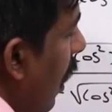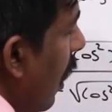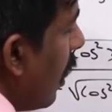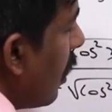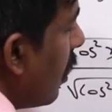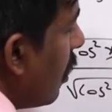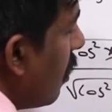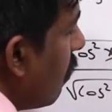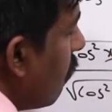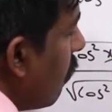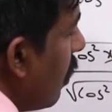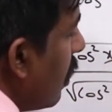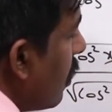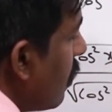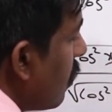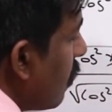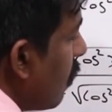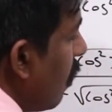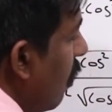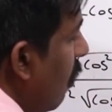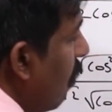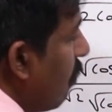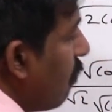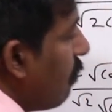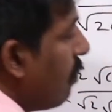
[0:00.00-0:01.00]
tan inverse
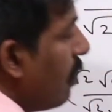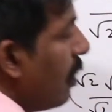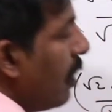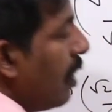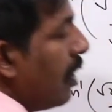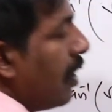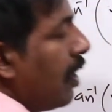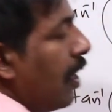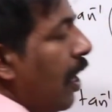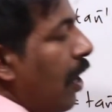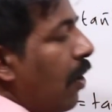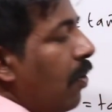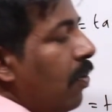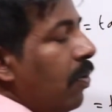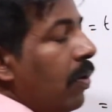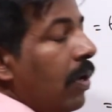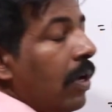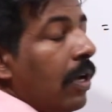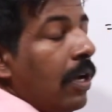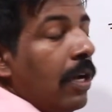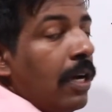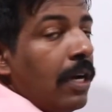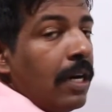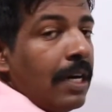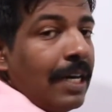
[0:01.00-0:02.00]
of,
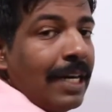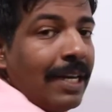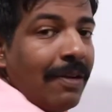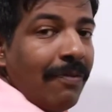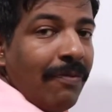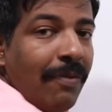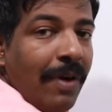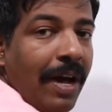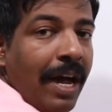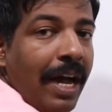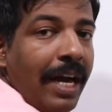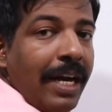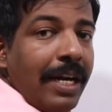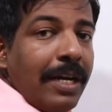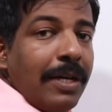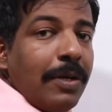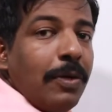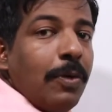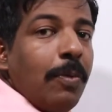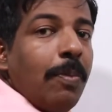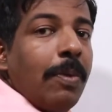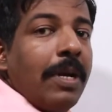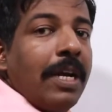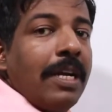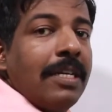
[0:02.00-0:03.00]
now divide
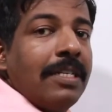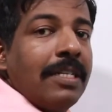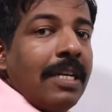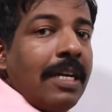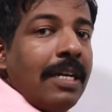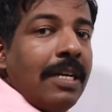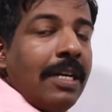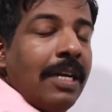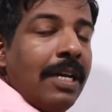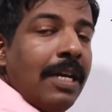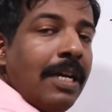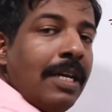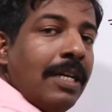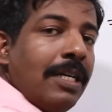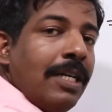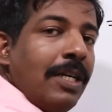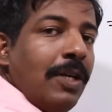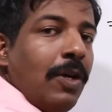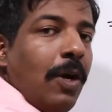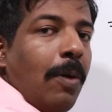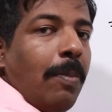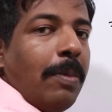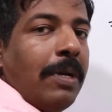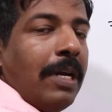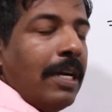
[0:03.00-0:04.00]
numerator and
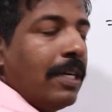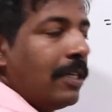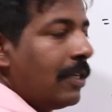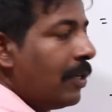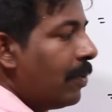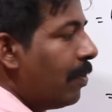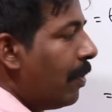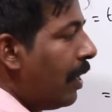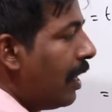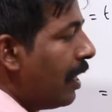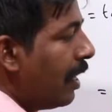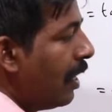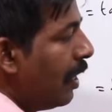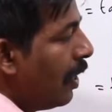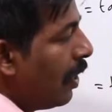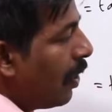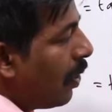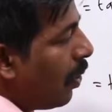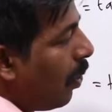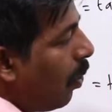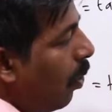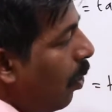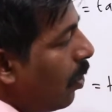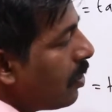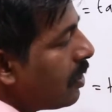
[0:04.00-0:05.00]
denominator by
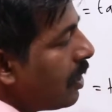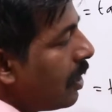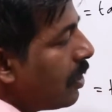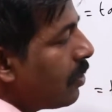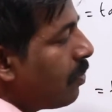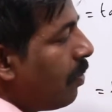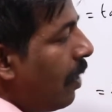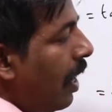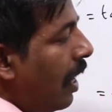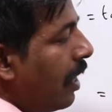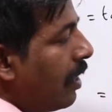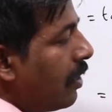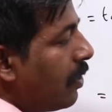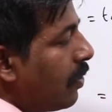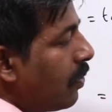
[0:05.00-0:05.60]
cos x by